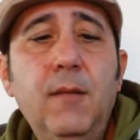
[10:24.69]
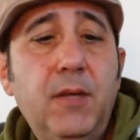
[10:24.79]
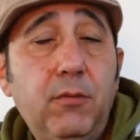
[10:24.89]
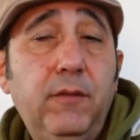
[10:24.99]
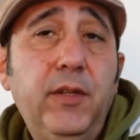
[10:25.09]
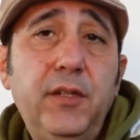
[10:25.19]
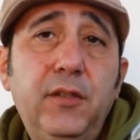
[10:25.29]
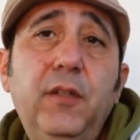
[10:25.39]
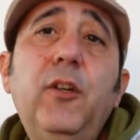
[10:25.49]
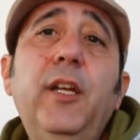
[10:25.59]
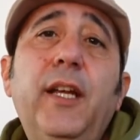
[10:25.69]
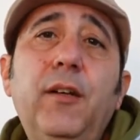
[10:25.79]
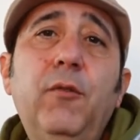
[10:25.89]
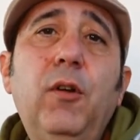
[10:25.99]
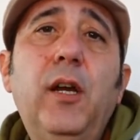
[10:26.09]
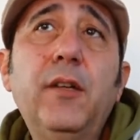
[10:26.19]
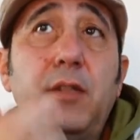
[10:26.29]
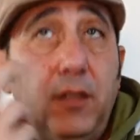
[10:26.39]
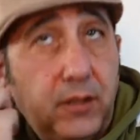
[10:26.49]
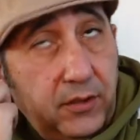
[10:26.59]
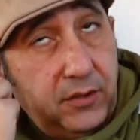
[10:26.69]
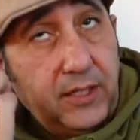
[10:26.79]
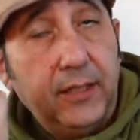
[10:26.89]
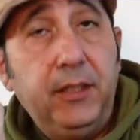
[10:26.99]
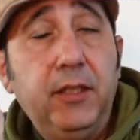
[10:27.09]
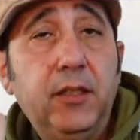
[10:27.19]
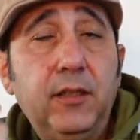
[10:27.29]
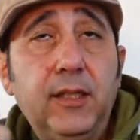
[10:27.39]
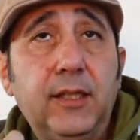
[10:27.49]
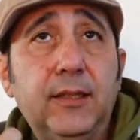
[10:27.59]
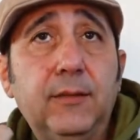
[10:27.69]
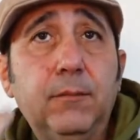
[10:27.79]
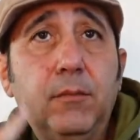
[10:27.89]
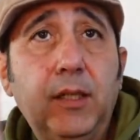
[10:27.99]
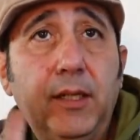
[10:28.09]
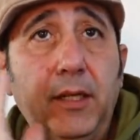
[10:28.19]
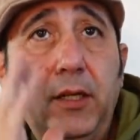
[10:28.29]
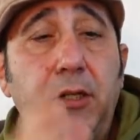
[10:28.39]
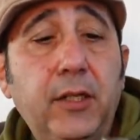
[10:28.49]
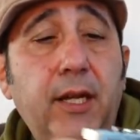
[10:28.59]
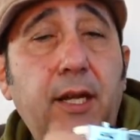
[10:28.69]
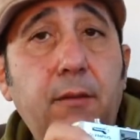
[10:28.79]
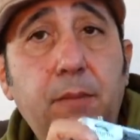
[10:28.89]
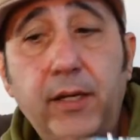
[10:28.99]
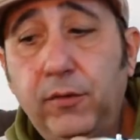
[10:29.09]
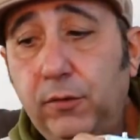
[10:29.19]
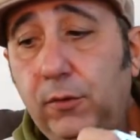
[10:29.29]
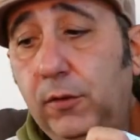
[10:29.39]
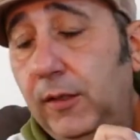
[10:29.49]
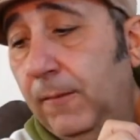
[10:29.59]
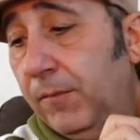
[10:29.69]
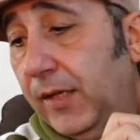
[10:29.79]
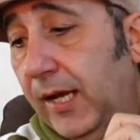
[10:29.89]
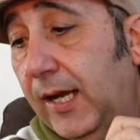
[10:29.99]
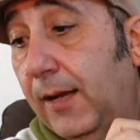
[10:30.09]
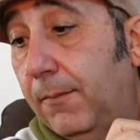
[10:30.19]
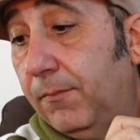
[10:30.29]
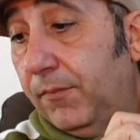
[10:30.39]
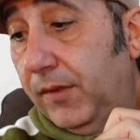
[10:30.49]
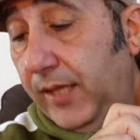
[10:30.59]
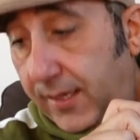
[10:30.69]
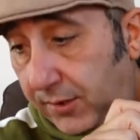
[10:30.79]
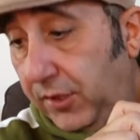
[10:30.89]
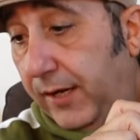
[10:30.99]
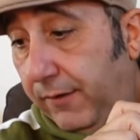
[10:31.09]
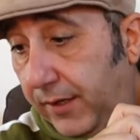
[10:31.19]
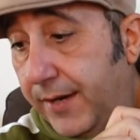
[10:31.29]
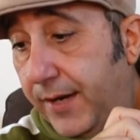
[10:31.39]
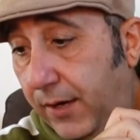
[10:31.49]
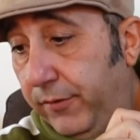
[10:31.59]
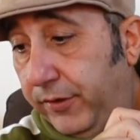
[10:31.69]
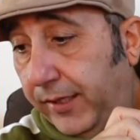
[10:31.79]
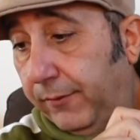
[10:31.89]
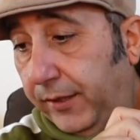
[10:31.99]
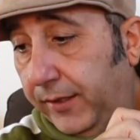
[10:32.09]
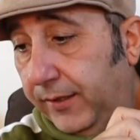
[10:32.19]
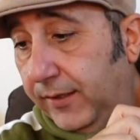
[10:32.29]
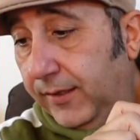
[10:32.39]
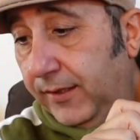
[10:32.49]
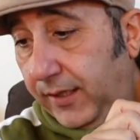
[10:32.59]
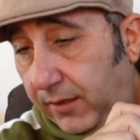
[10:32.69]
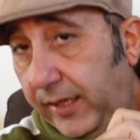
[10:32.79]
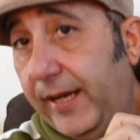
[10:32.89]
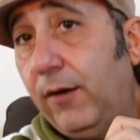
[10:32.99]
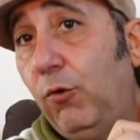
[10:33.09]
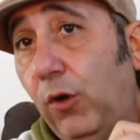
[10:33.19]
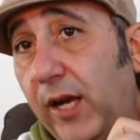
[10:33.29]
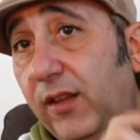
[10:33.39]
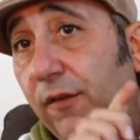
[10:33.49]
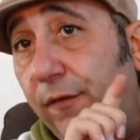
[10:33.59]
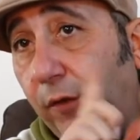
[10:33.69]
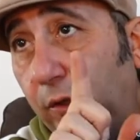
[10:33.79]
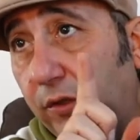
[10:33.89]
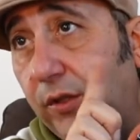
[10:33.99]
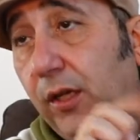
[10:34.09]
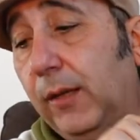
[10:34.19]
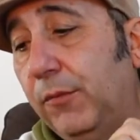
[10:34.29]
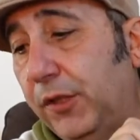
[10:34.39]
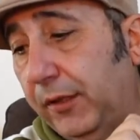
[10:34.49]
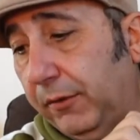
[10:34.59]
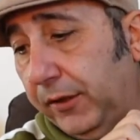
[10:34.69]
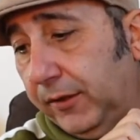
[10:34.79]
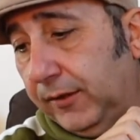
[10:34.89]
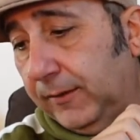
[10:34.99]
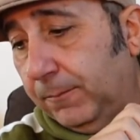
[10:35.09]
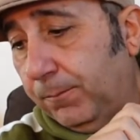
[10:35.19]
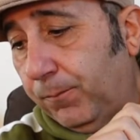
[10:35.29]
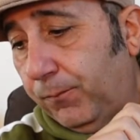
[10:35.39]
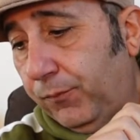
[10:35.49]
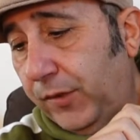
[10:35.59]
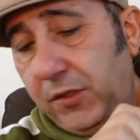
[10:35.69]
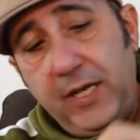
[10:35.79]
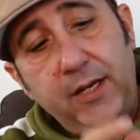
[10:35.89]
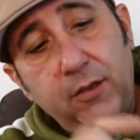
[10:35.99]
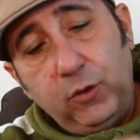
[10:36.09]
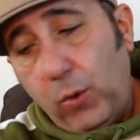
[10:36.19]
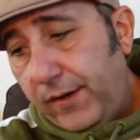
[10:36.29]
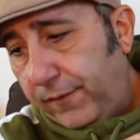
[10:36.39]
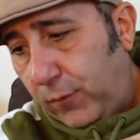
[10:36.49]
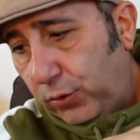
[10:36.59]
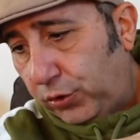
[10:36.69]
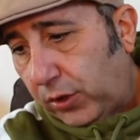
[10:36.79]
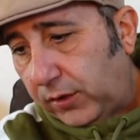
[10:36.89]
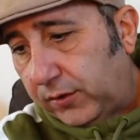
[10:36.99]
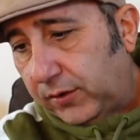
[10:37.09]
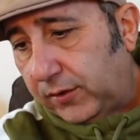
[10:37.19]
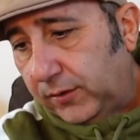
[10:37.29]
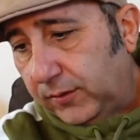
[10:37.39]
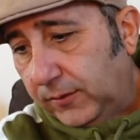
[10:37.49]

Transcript: But with this, you got to get it right. So you got to study it and get it in your head. Make sure. Yes, Jerry, I know, Jerry. You got to get it right the first time, Jerry, because you only got 24 shots.